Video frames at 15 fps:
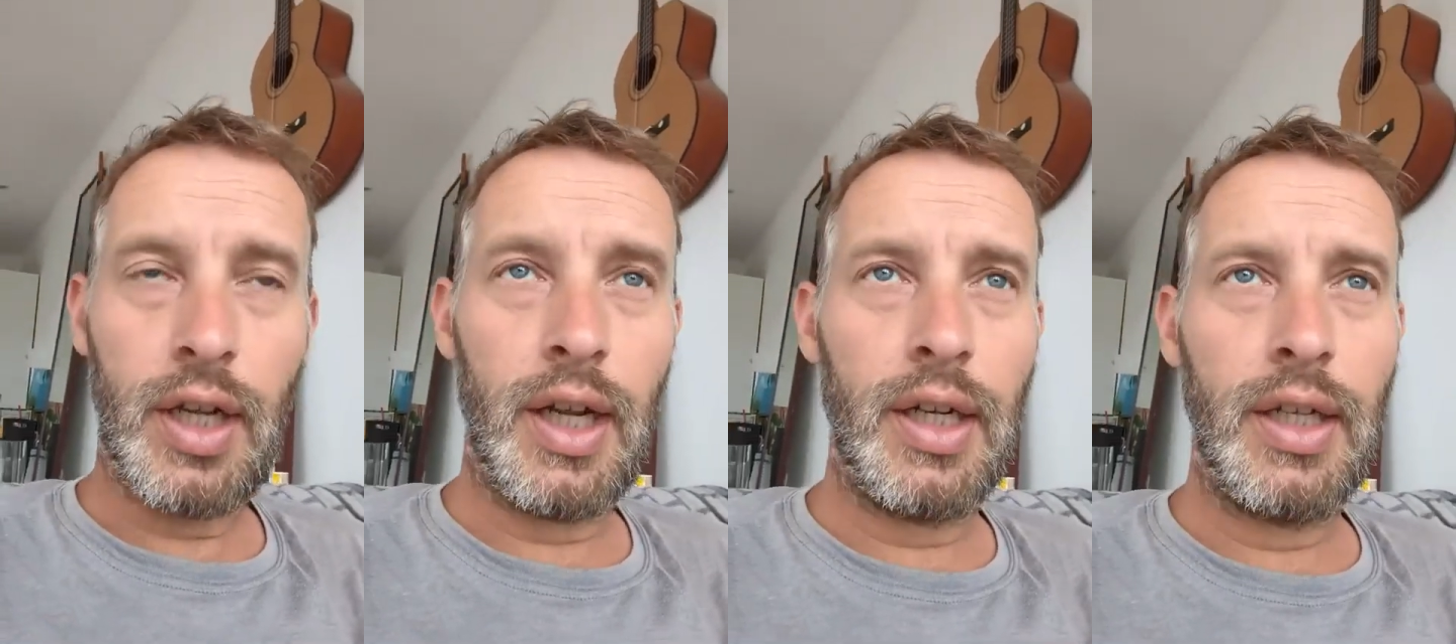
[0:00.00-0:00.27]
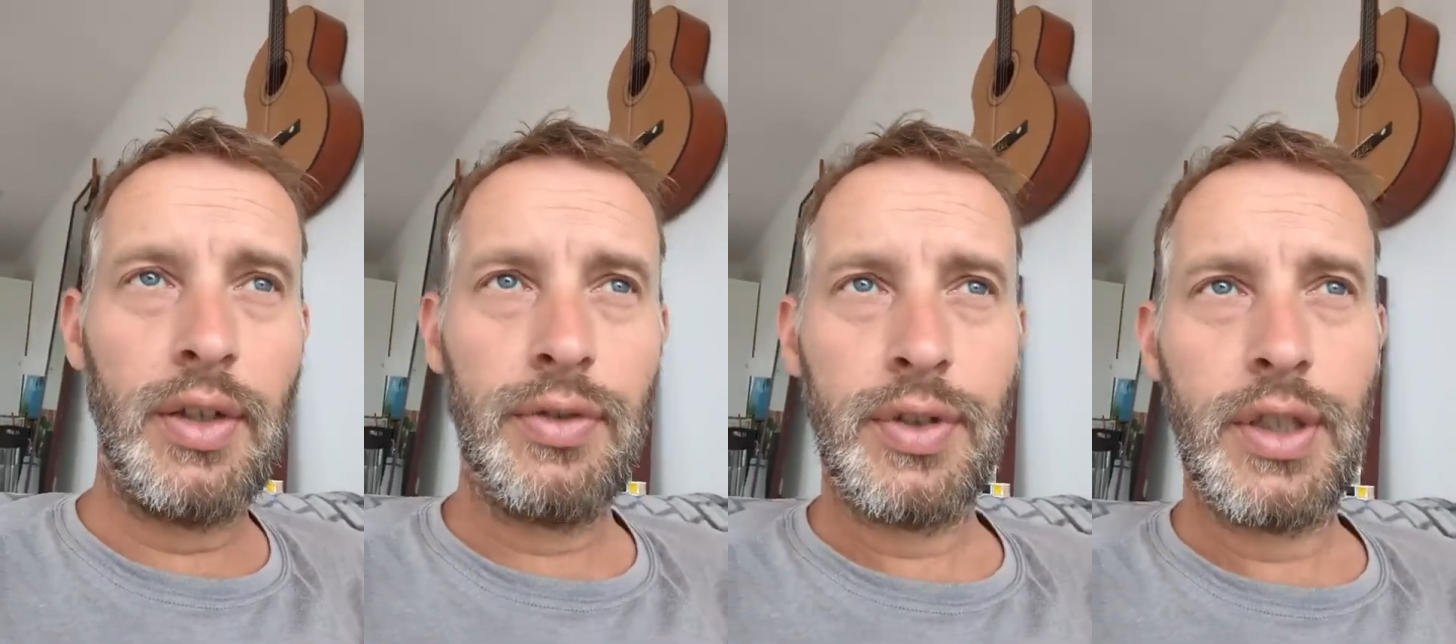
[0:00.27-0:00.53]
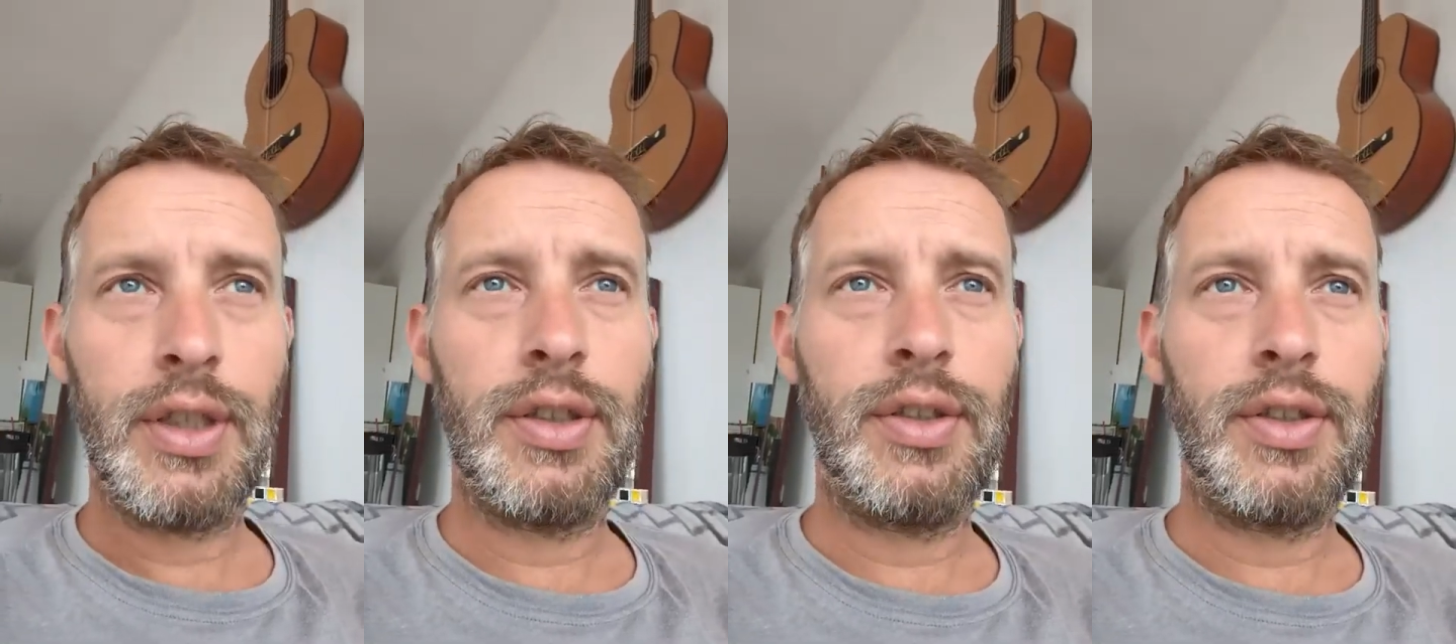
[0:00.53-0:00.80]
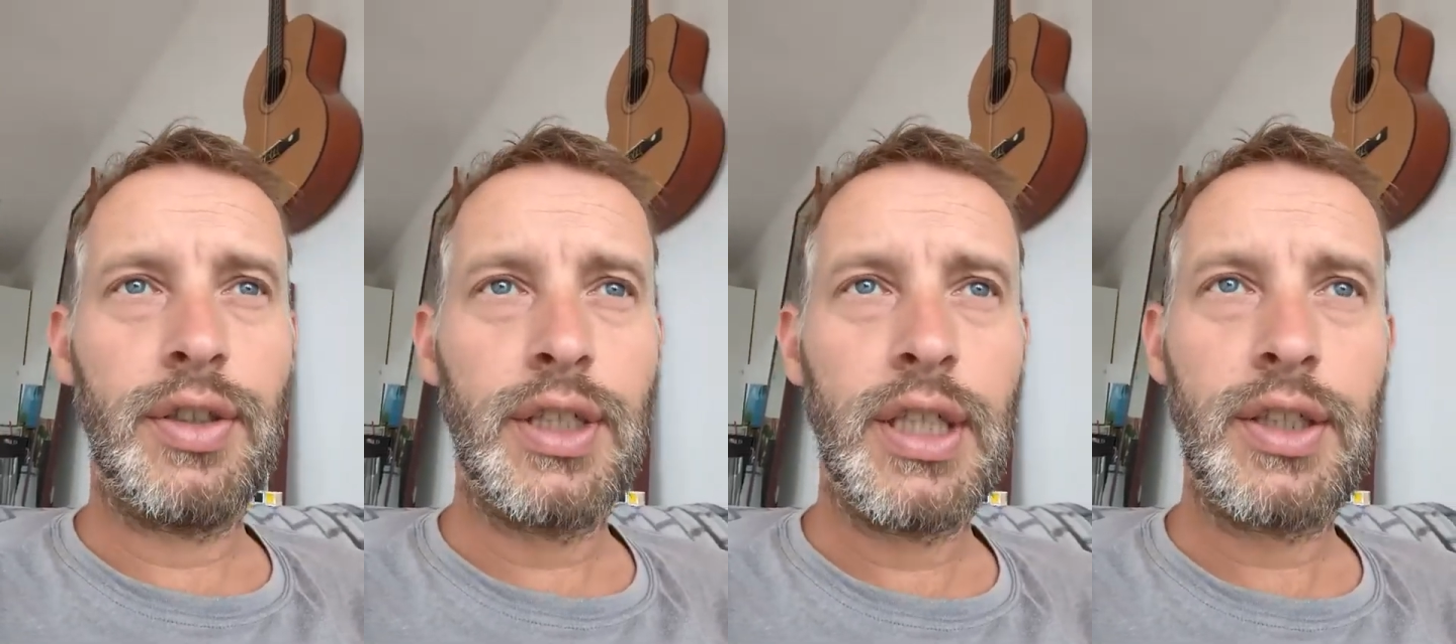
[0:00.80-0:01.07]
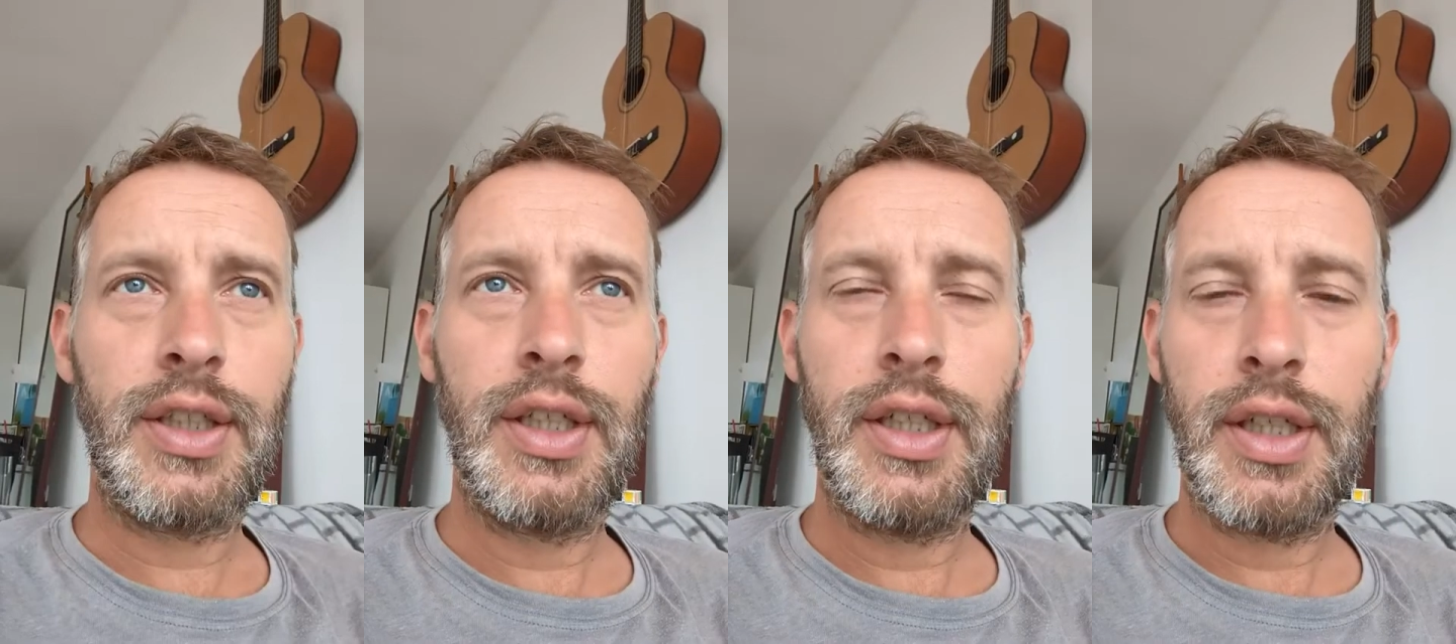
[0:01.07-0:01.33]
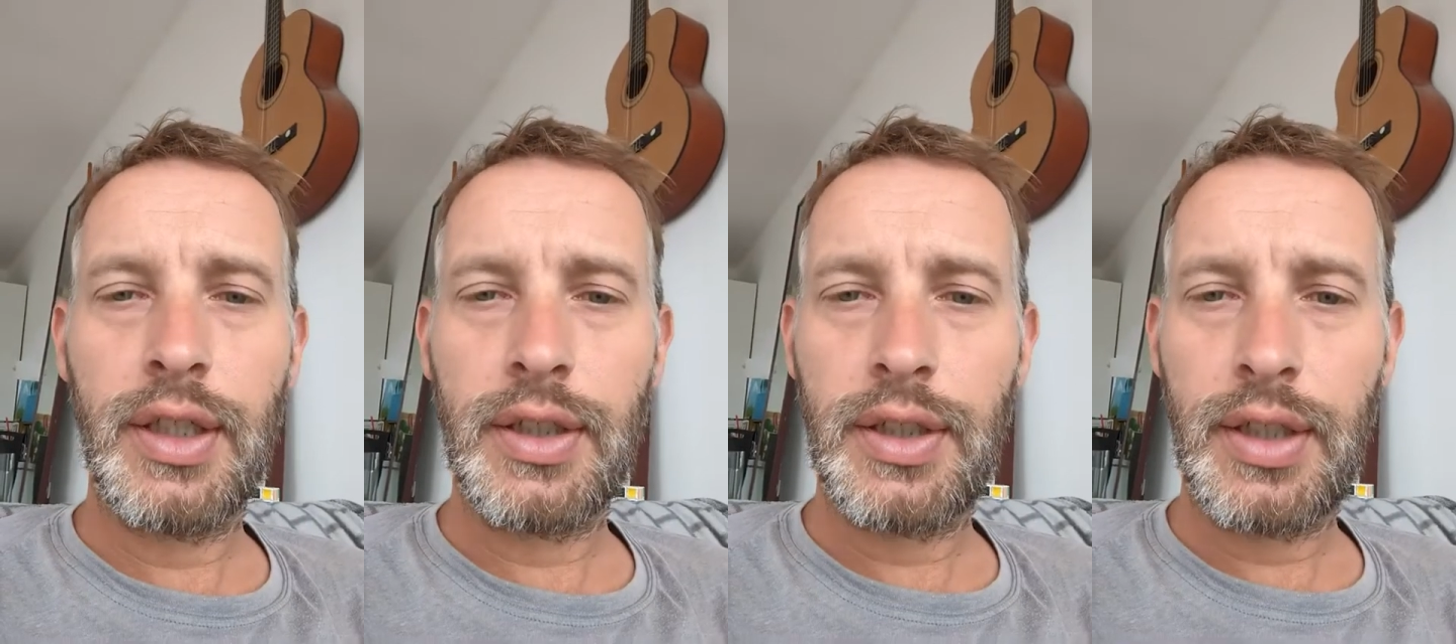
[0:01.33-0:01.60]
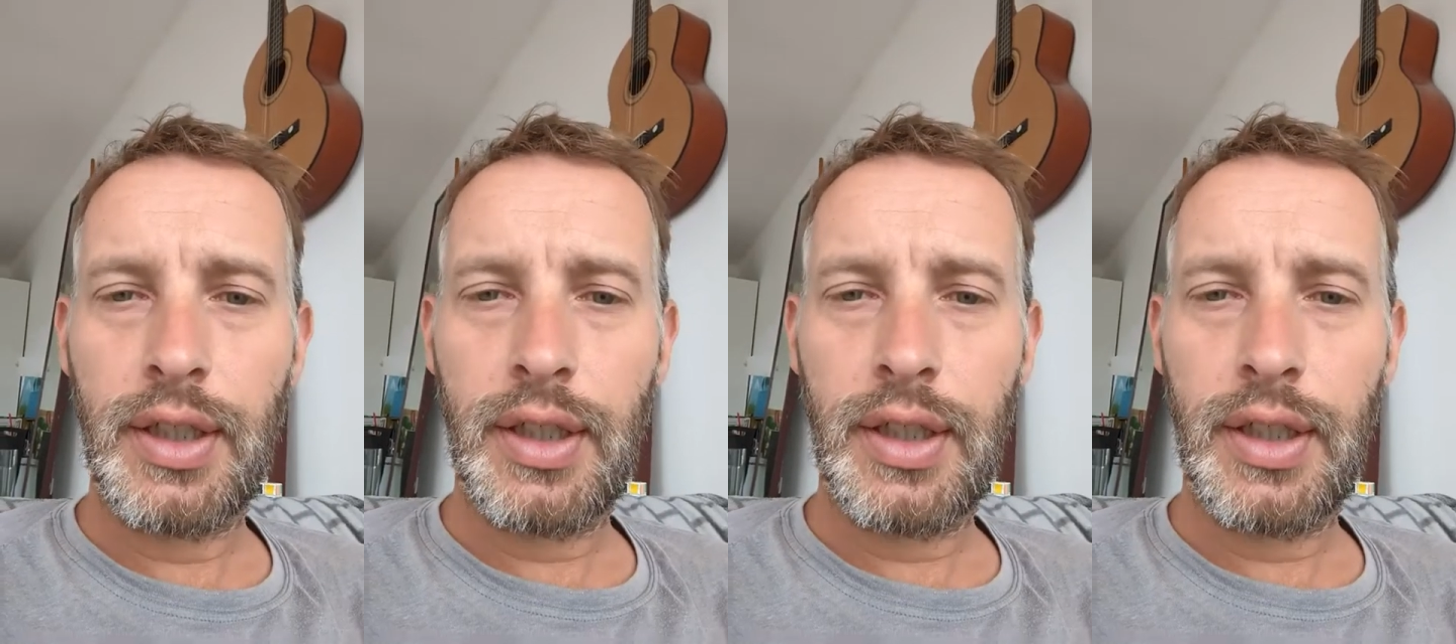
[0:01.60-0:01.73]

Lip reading: I lived in 16 years